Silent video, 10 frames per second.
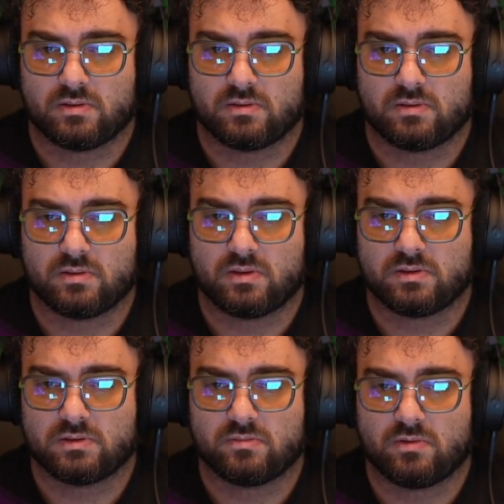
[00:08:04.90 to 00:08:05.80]

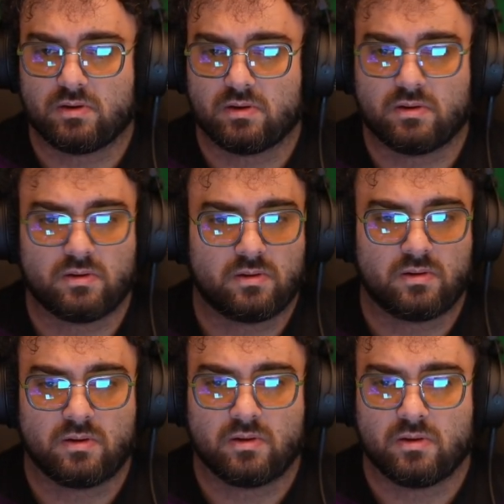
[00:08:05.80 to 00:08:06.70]
decimal
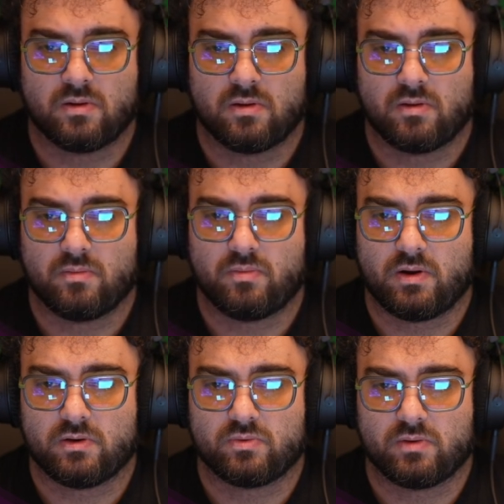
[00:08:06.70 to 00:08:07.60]

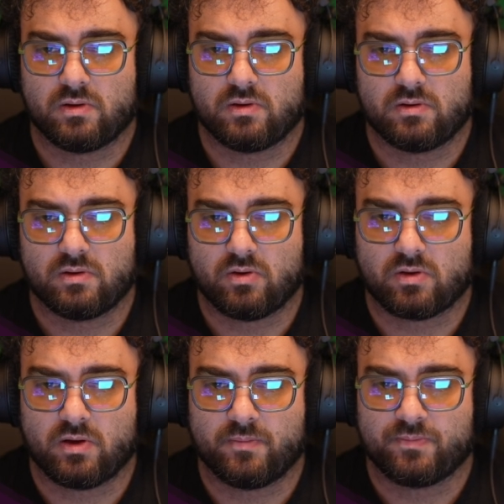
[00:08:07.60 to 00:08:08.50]
part 1.
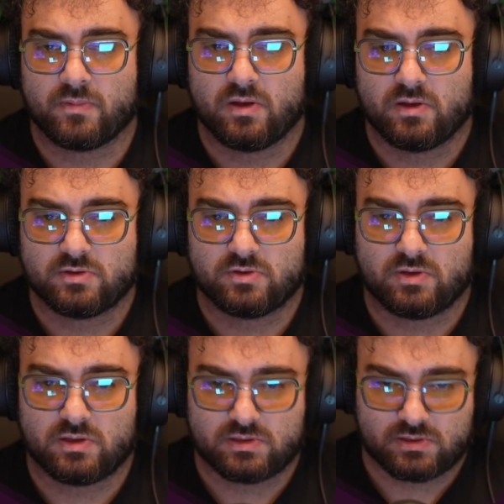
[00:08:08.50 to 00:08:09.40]
Okay, so
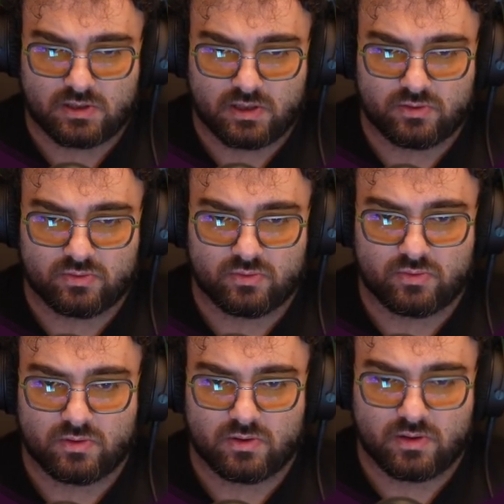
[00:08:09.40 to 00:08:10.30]
let's try to
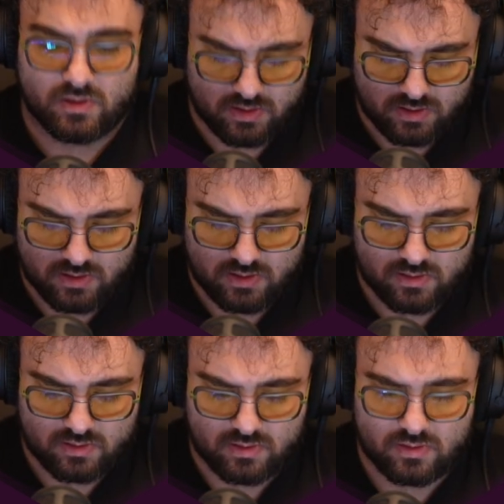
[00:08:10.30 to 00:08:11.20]
run
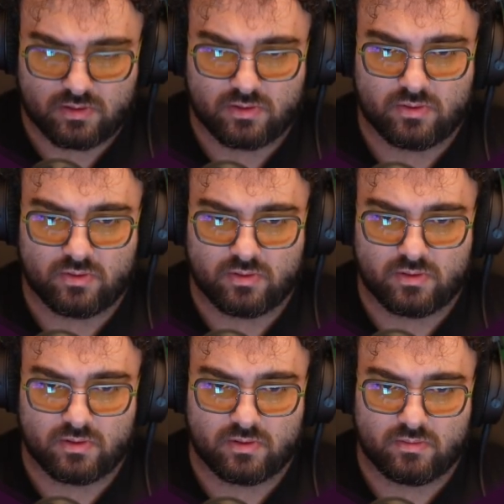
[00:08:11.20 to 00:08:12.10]
it. Go
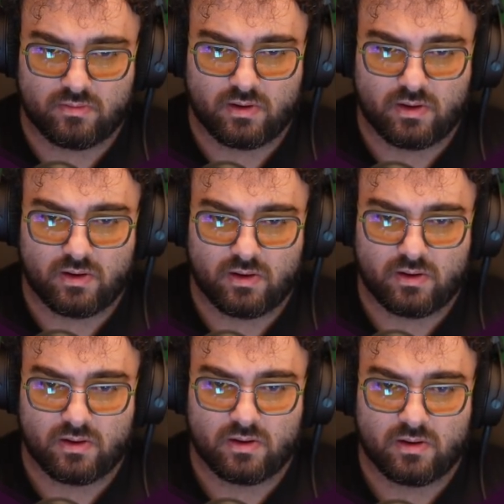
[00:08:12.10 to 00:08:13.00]
run main,
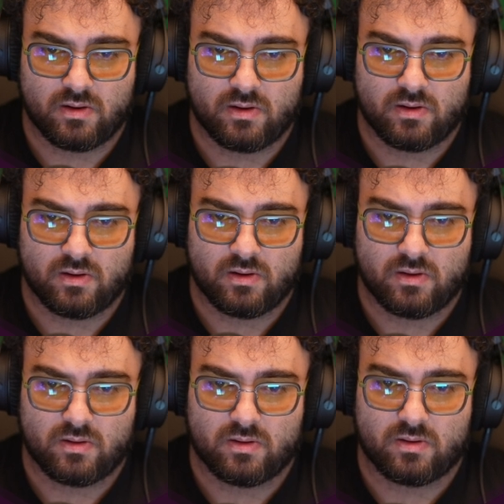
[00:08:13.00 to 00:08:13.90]

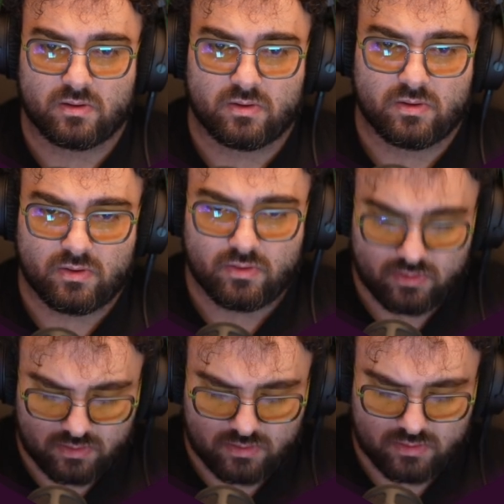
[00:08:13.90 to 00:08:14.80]
go
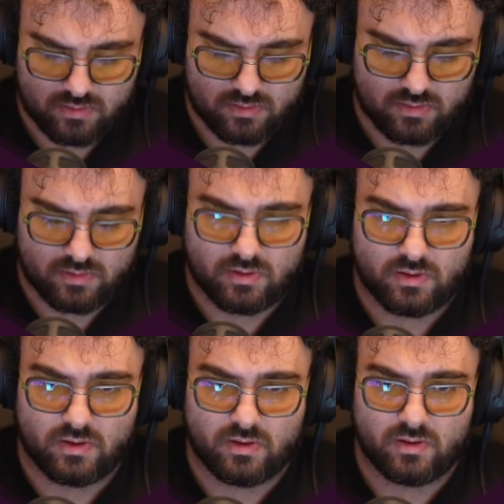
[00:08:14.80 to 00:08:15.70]

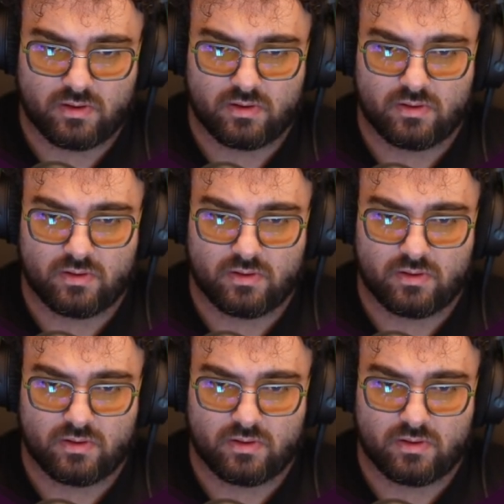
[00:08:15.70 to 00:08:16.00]
year